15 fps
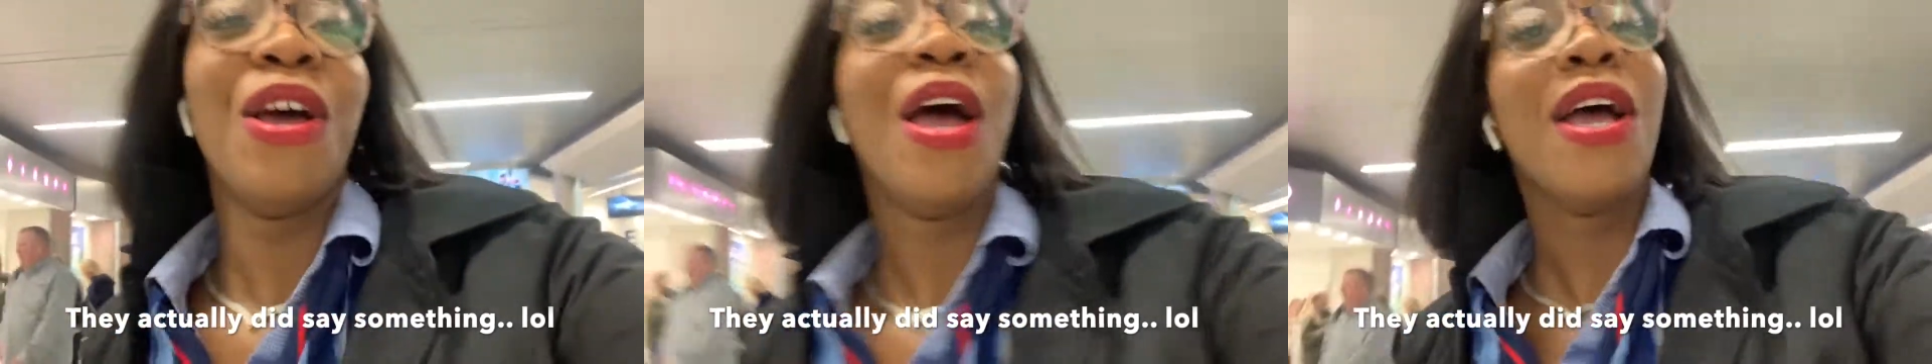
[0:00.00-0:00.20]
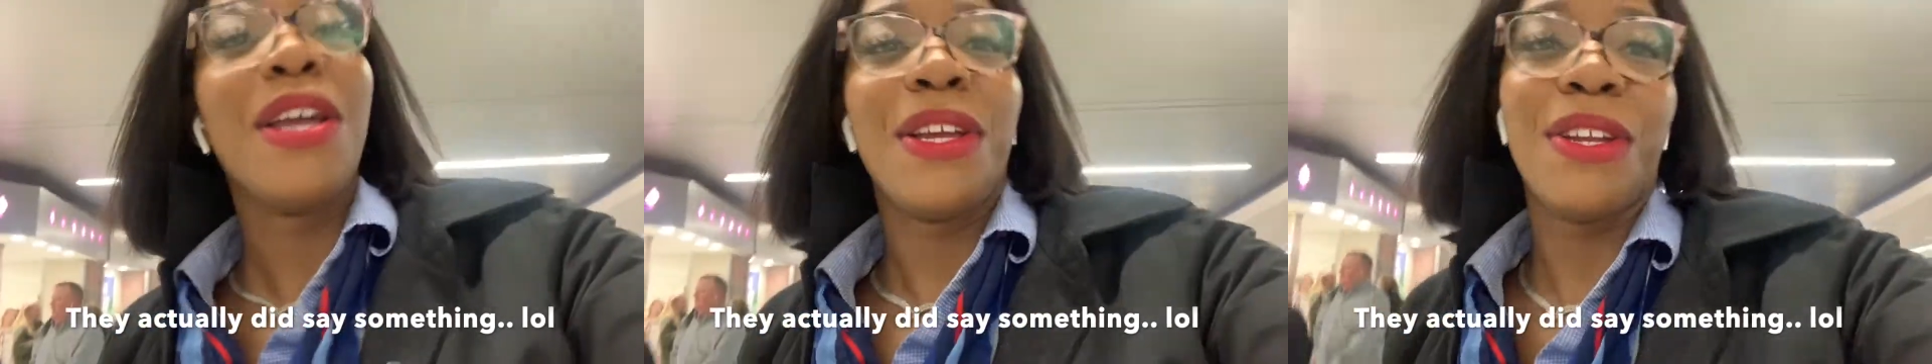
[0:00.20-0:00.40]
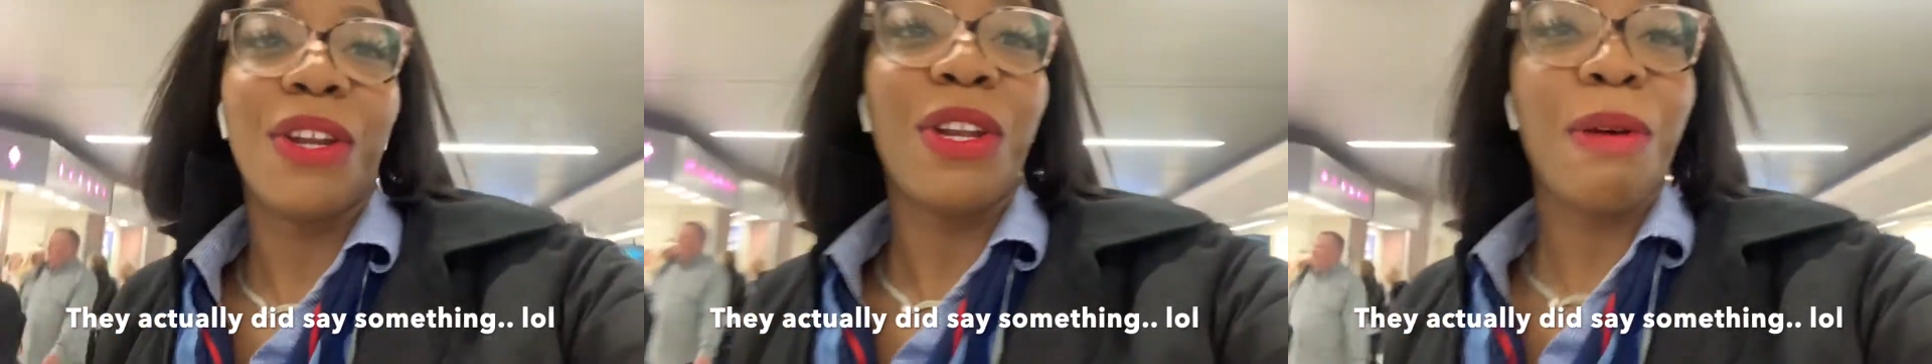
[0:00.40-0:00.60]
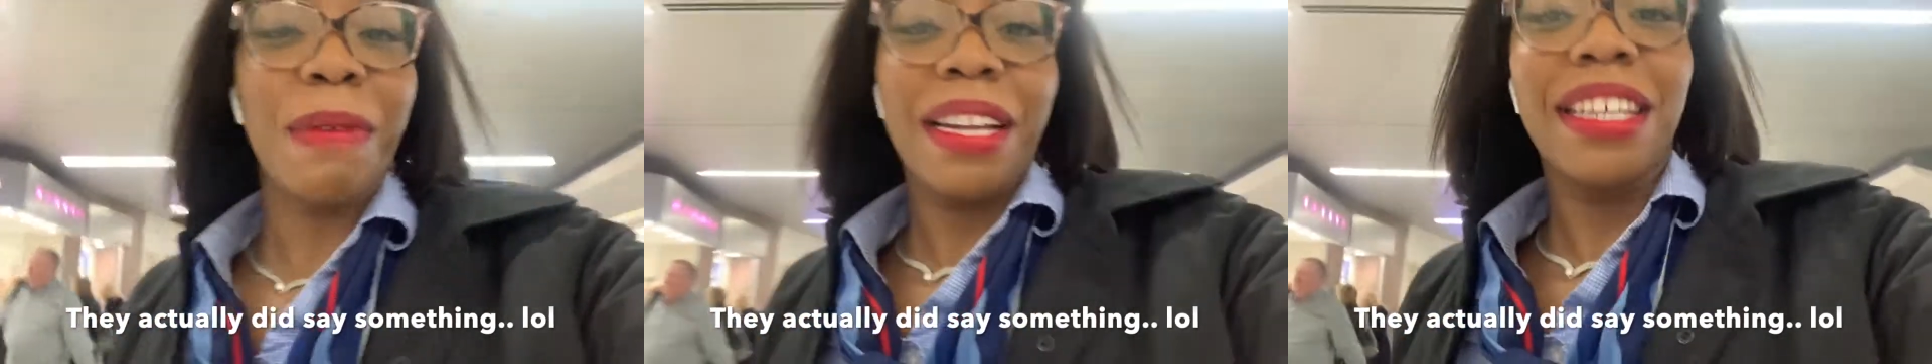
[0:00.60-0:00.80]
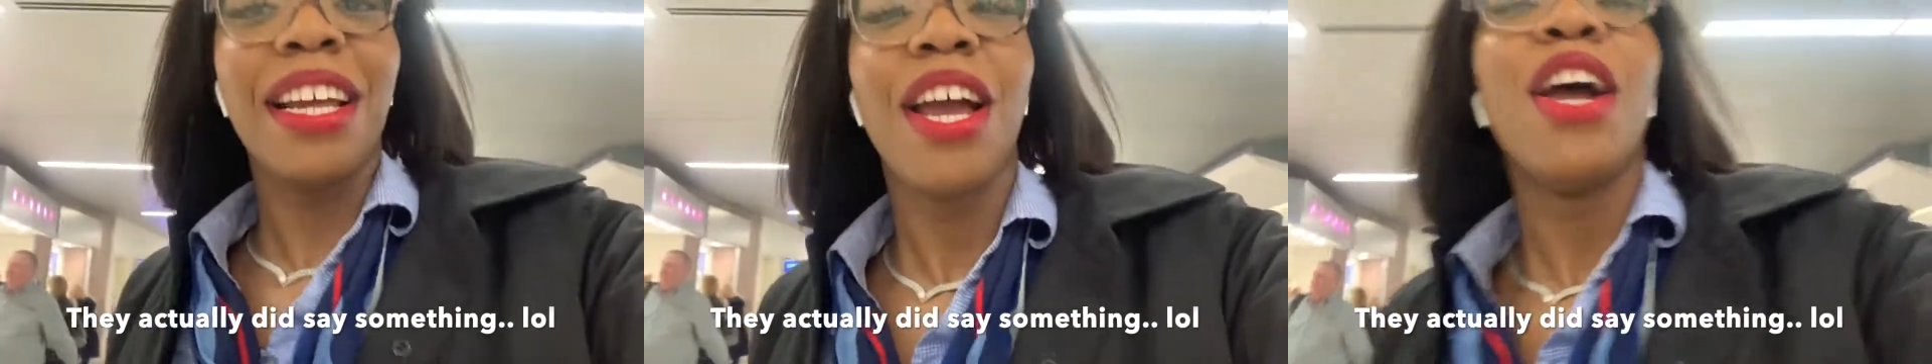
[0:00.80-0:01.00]
You know,
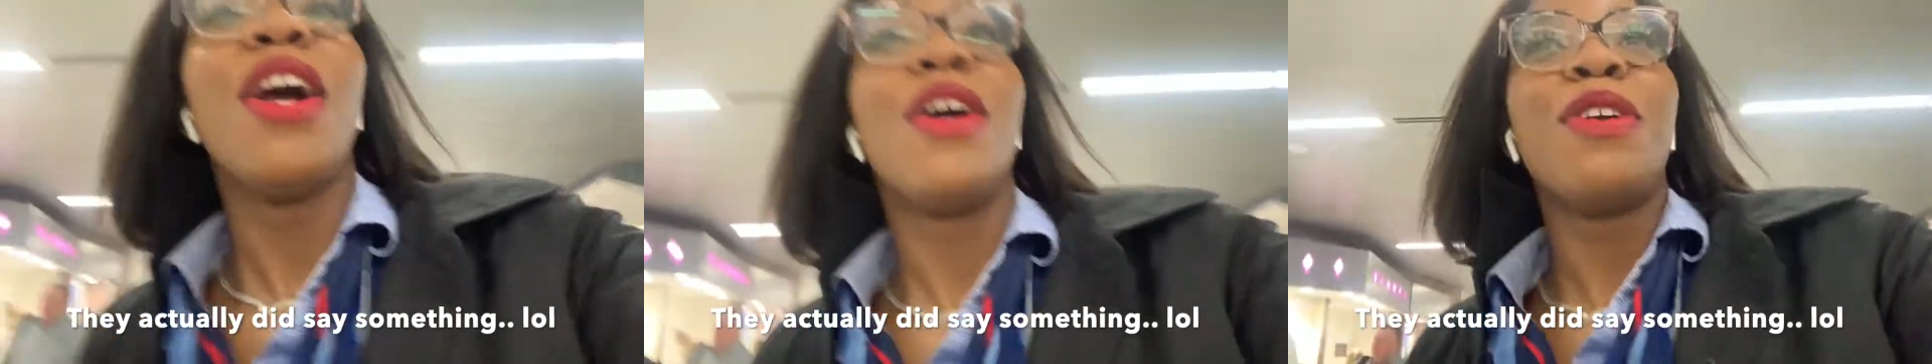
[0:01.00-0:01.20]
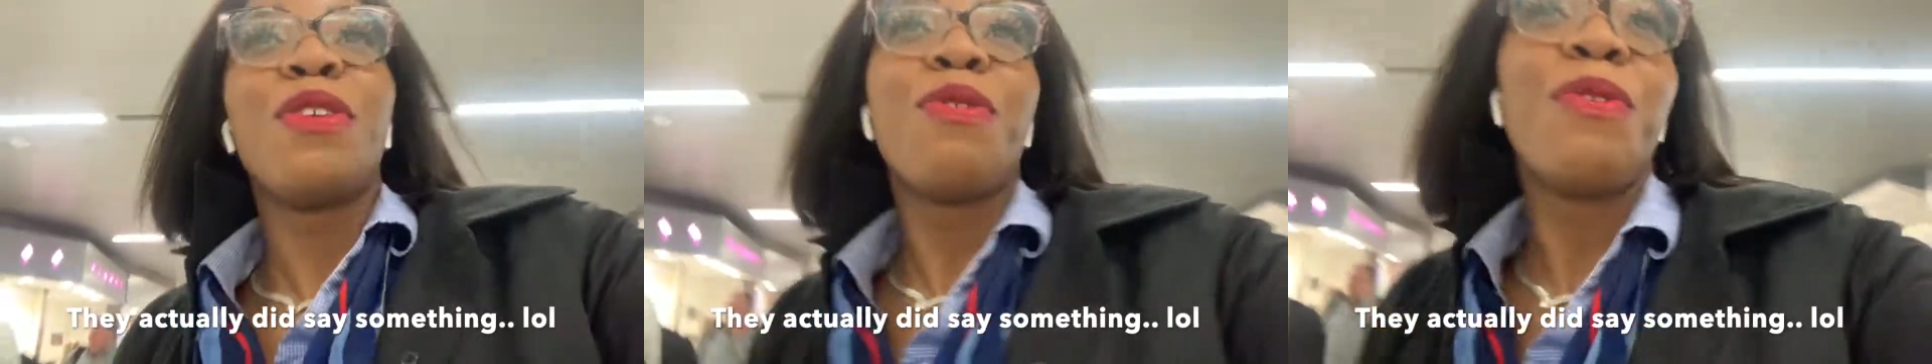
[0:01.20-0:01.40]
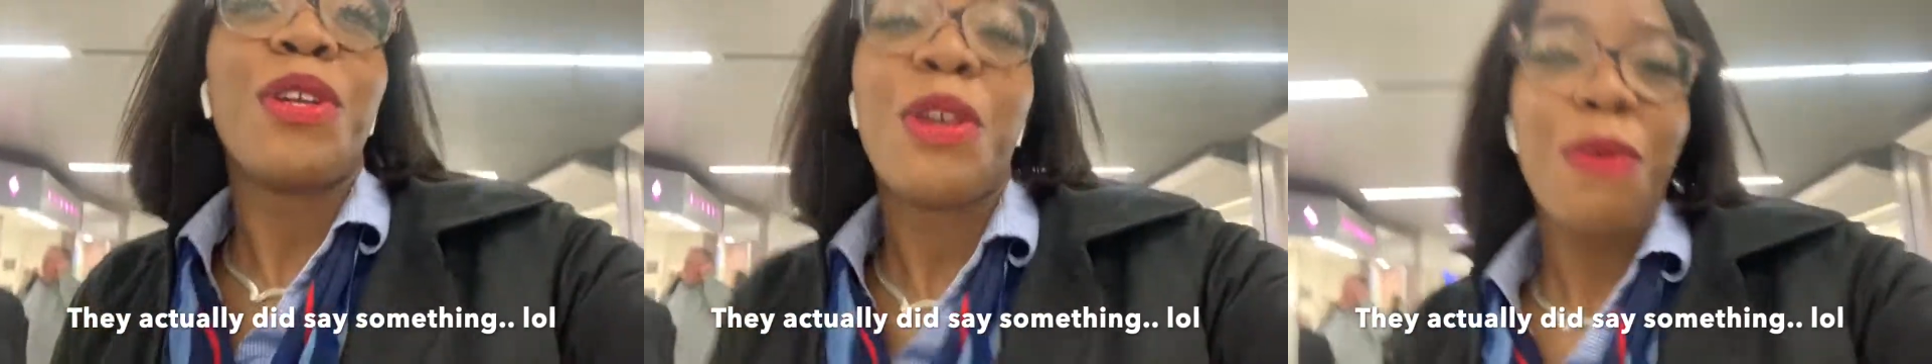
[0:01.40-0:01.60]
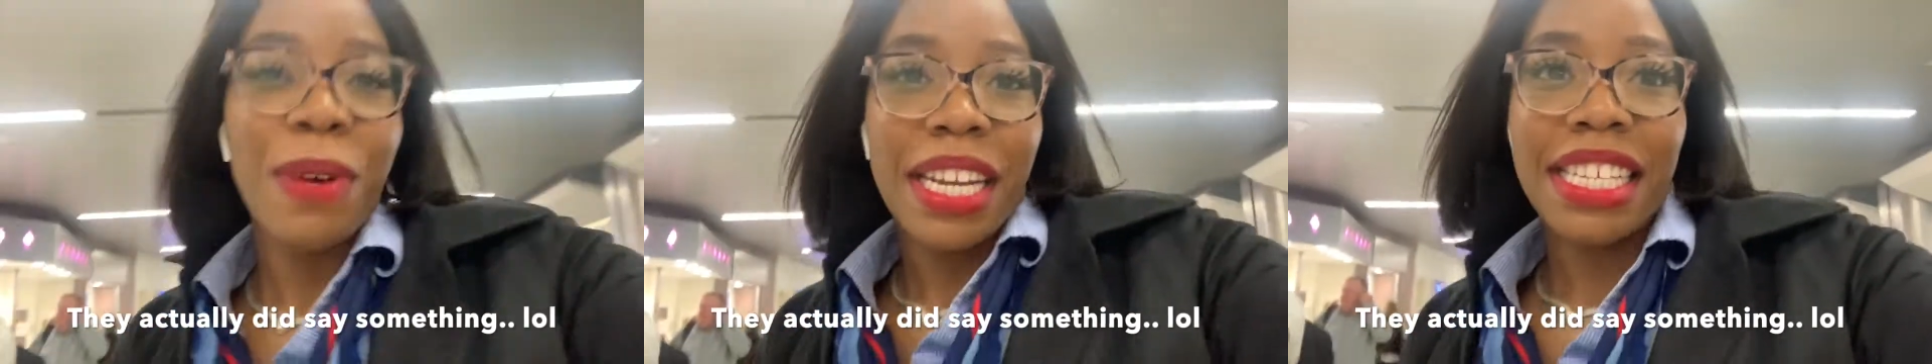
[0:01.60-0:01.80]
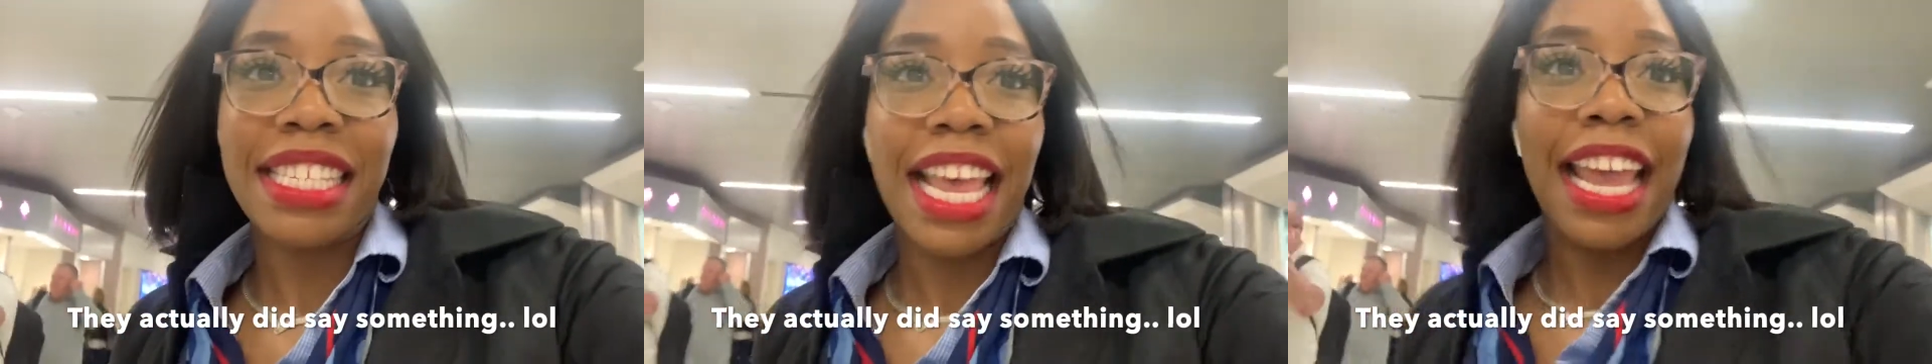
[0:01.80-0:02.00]
nobody, you
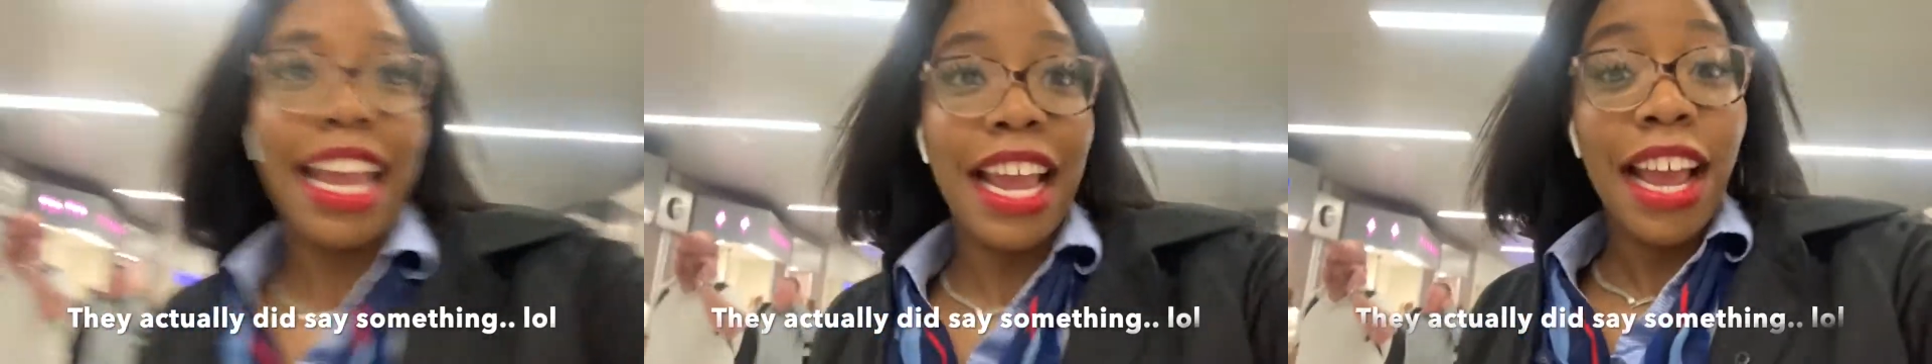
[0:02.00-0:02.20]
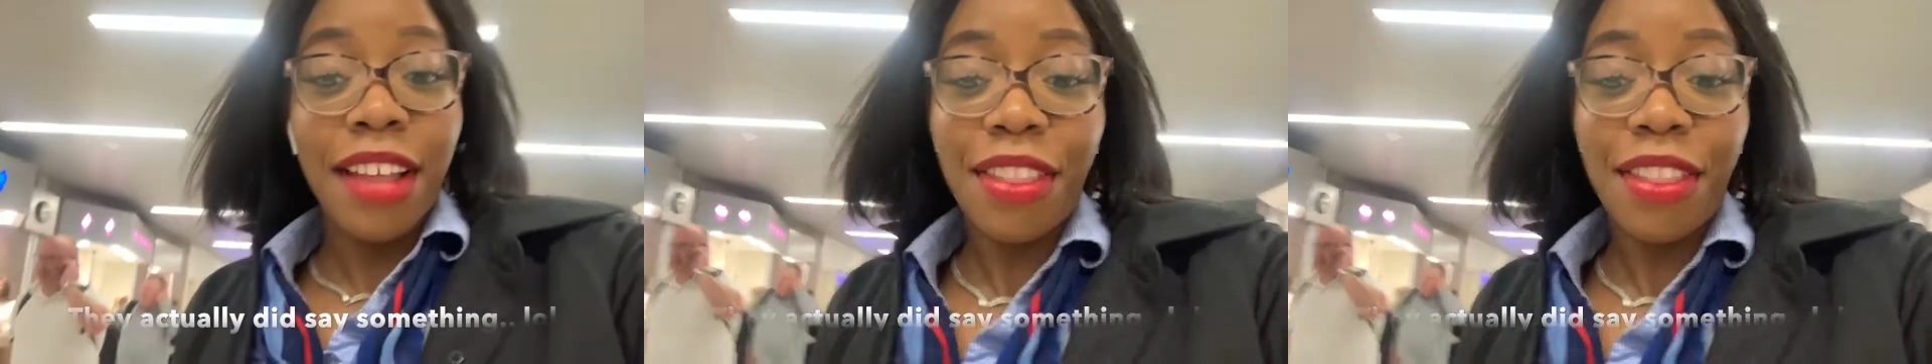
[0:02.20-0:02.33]
wouldn't say,